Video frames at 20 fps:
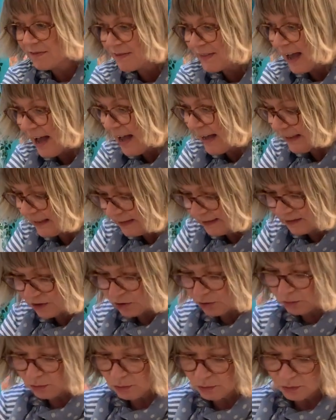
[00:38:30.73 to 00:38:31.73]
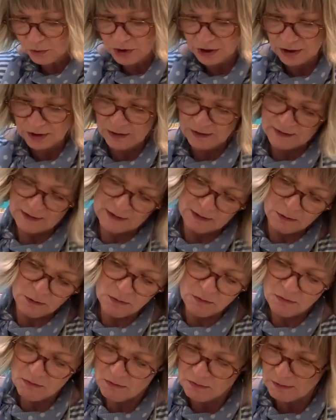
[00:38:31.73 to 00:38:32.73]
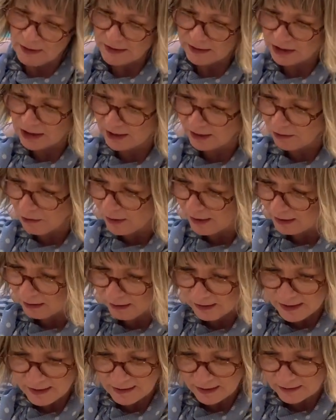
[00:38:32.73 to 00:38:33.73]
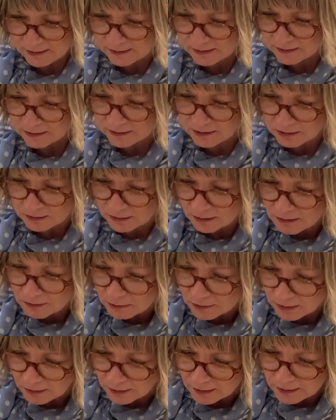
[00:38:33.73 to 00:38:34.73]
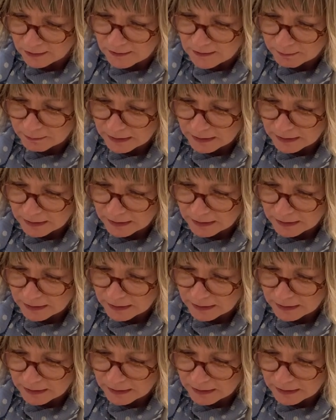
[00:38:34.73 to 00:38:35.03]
That is gorgeous. Oh, actually I quite like that. So I'm going to do another one of those.